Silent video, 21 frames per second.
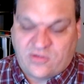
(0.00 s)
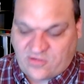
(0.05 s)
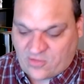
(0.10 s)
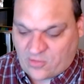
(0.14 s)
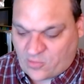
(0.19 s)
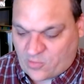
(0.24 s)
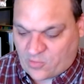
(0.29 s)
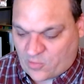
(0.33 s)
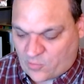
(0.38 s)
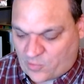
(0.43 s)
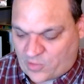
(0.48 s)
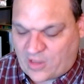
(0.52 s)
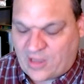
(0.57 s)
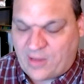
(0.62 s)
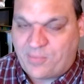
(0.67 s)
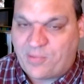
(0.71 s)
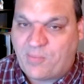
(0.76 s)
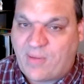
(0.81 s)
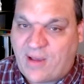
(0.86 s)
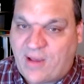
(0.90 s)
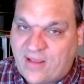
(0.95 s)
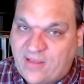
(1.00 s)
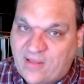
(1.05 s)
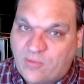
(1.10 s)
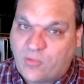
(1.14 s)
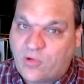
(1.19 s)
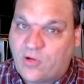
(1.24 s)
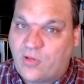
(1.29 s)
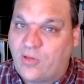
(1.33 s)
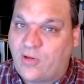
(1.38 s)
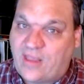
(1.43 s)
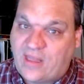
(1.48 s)
So keep in mind that we're
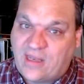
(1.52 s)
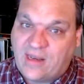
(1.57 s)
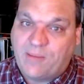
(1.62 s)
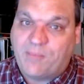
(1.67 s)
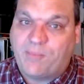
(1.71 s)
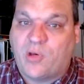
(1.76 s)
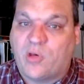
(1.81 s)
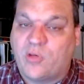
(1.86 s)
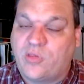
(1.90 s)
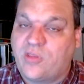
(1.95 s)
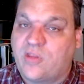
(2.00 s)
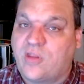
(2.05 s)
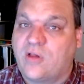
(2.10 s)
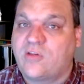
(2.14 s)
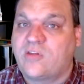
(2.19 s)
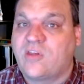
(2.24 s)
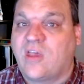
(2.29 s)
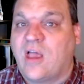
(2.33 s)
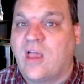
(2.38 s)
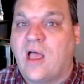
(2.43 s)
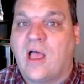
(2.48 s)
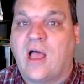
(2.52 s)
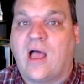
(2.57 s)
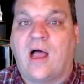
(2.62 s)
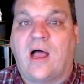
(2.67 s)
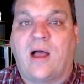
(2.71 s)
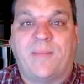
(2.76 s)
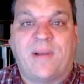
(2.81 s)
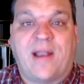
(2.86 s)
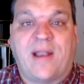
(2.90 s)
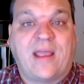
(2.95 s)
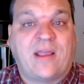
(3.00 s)
looking at both of those.
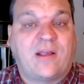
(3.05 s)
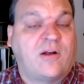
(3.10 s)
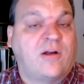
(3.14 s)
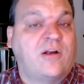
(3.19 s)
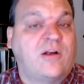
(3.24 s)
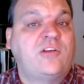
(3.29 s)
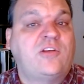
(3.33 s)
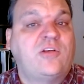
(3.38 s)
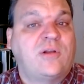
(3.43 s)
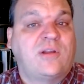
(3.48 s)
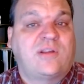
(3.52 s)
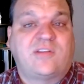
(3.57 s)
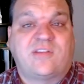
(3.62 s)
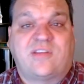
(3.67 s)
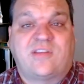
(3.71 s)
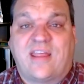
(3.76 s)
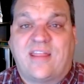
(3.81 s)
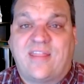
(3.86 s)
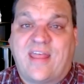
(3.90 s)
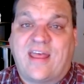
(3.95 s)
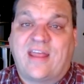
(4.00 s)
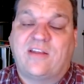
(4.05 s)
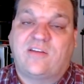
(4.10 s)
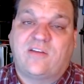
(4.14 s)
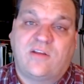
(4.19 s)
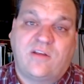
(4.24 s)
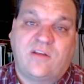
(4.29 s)
And I encourage you to extend that to